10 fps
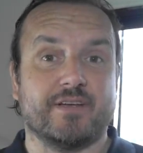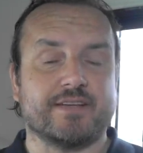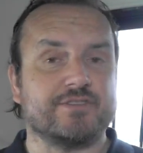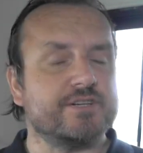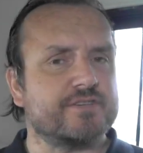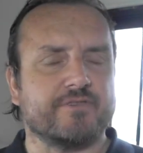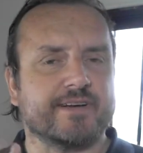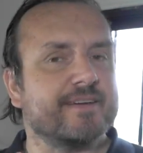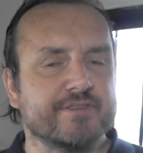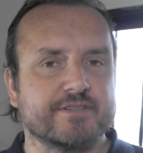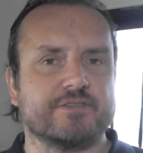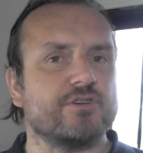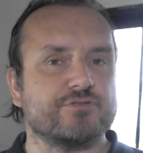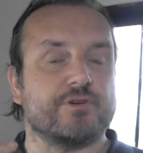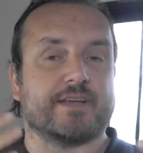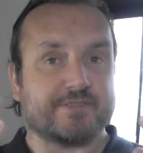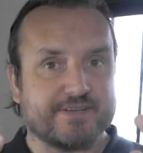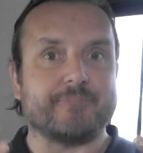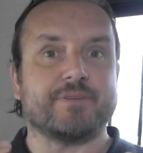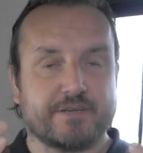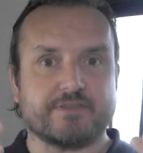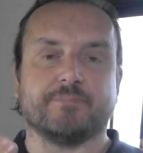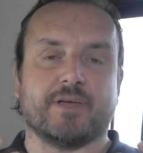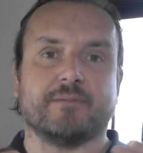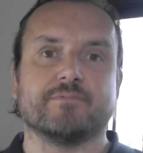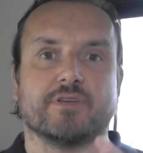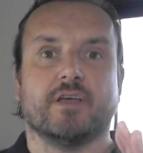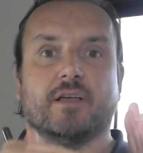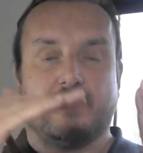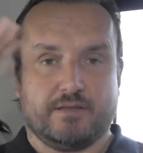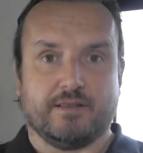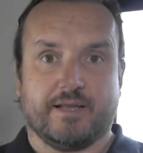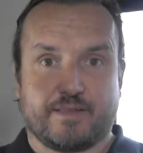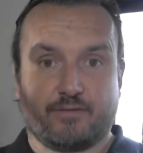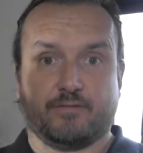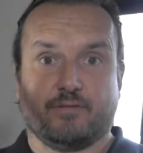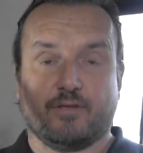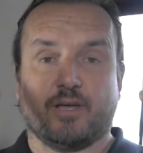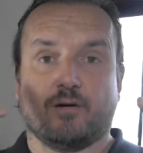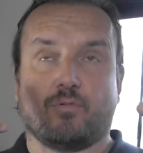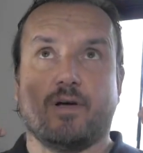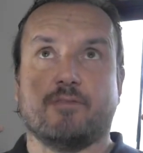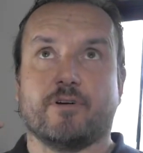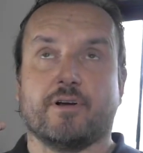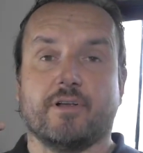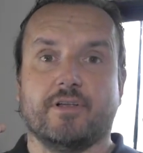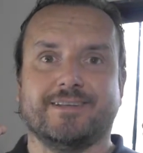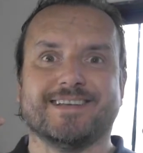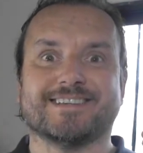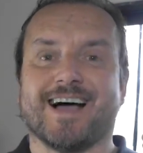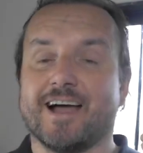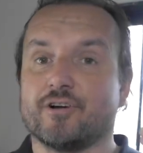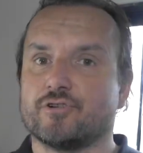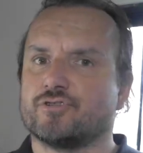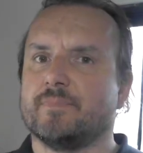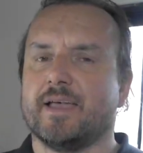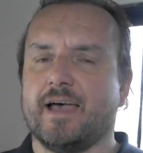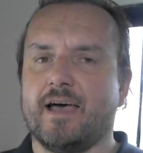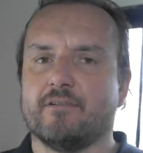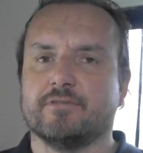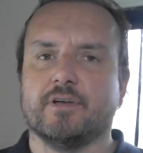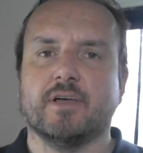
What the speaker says: It's not just forgiveness, it's also accepting sometimes, like whatever desires you may have.